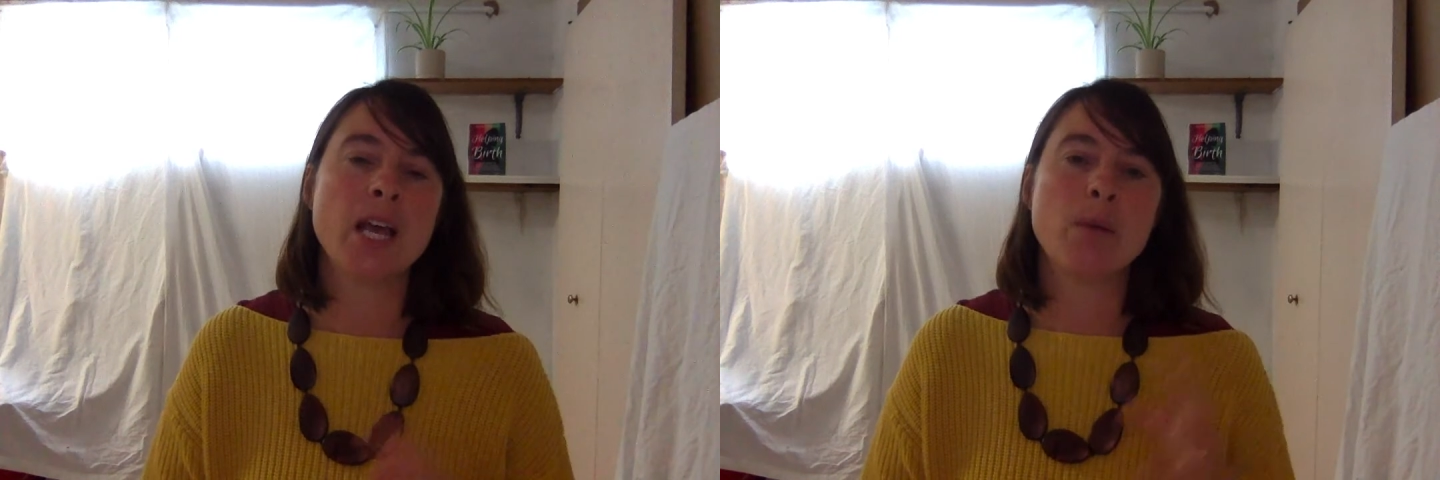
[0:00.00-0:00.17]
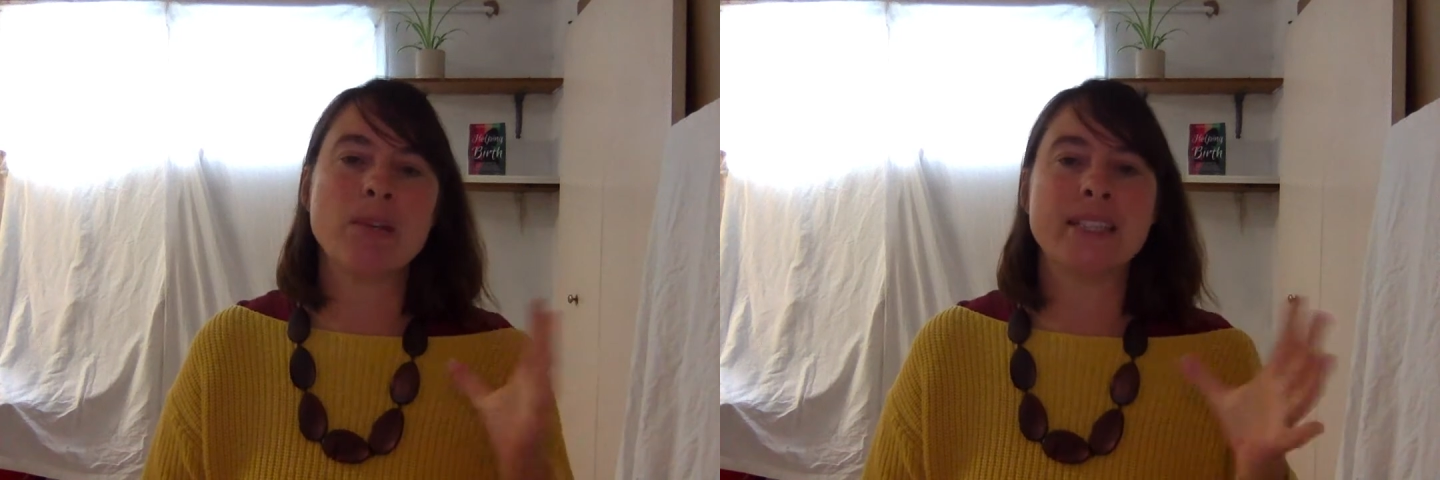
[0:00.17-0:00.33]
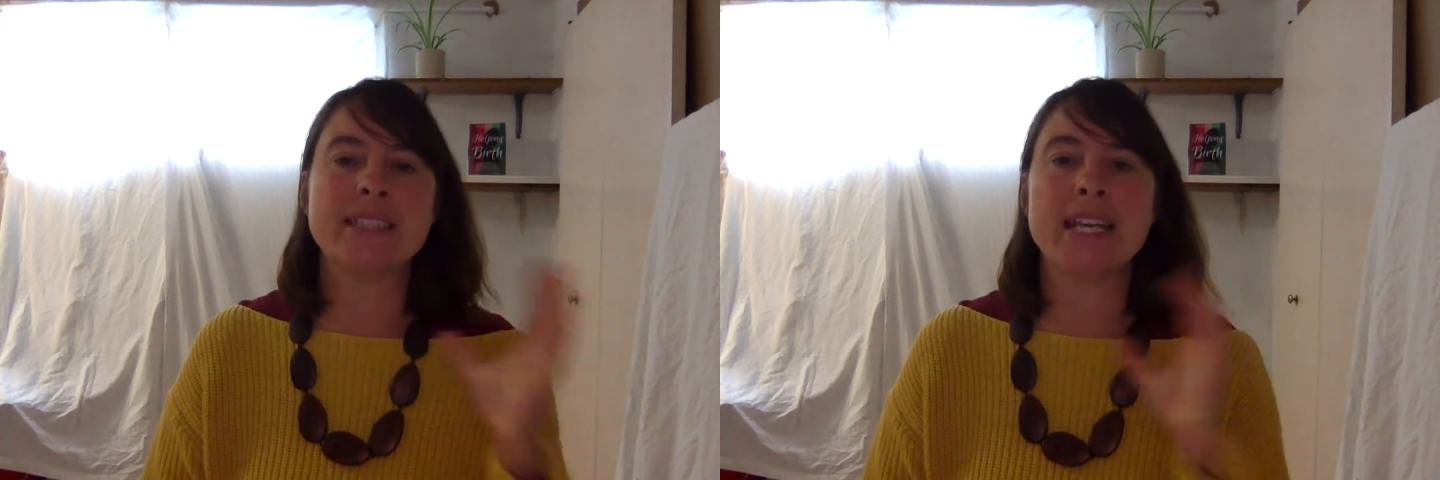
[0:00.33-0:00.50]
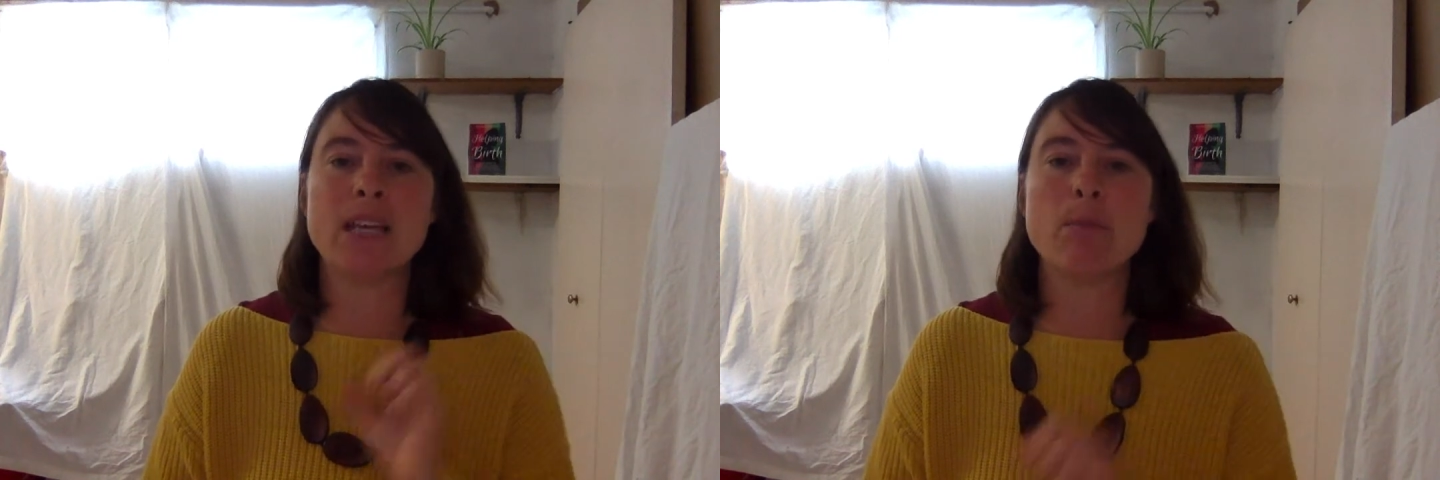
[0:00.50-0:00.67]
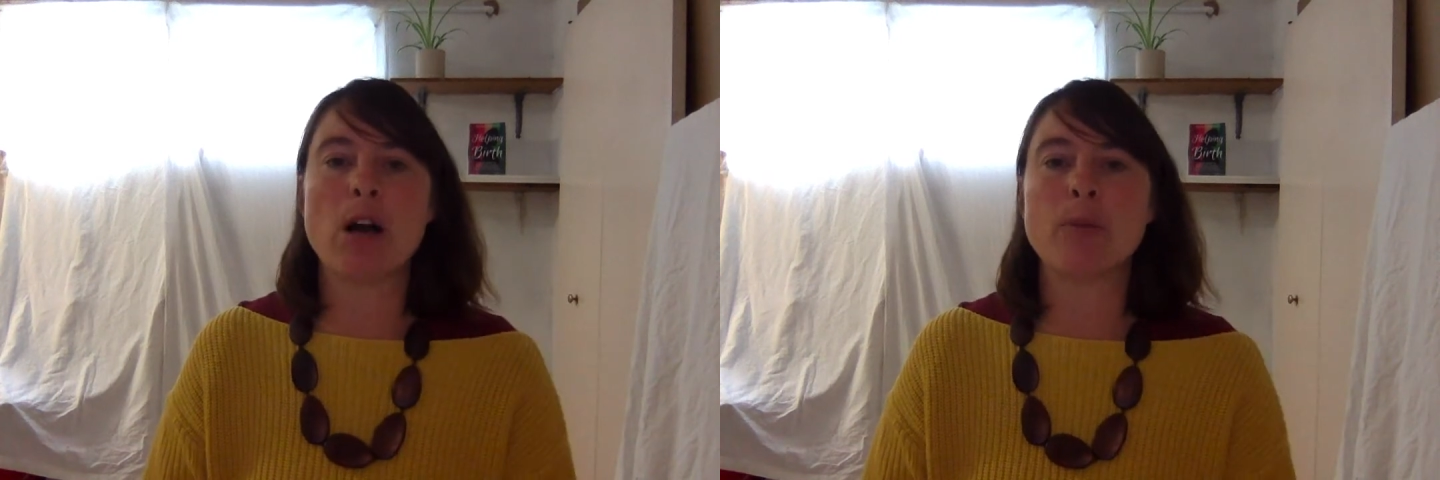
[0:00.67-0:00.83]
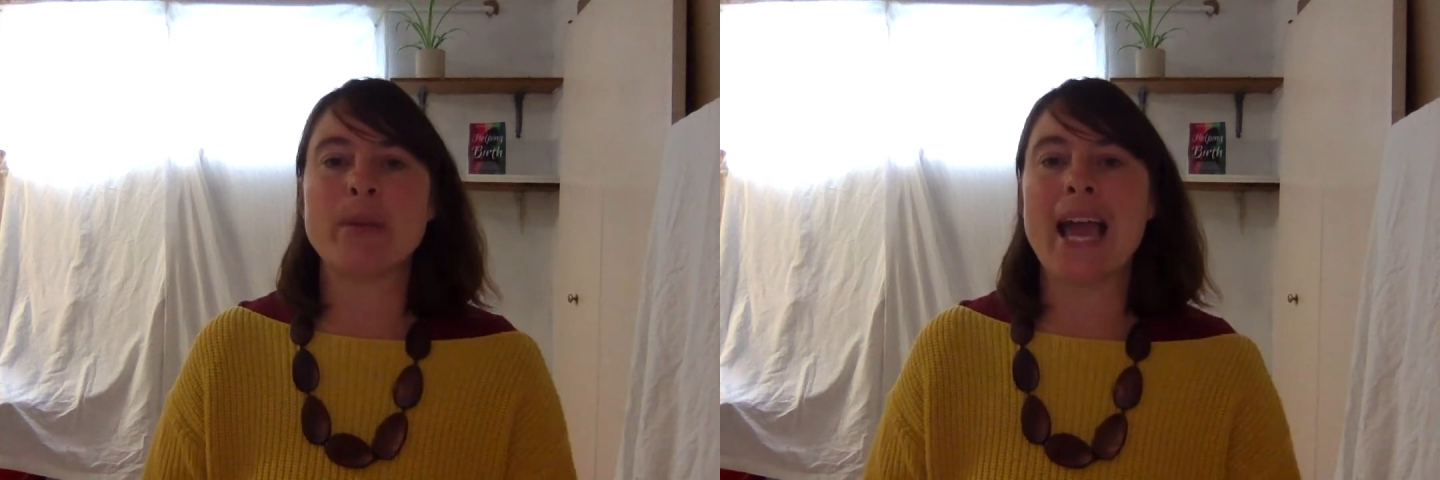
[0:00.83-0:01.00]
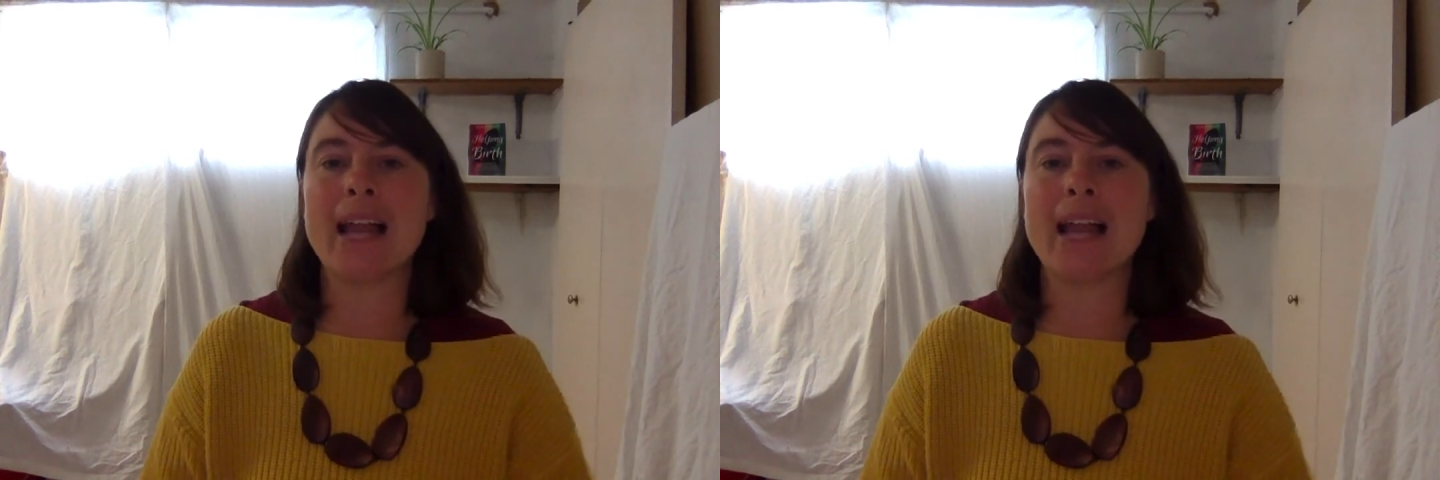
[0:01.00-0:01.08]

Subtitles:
please email me,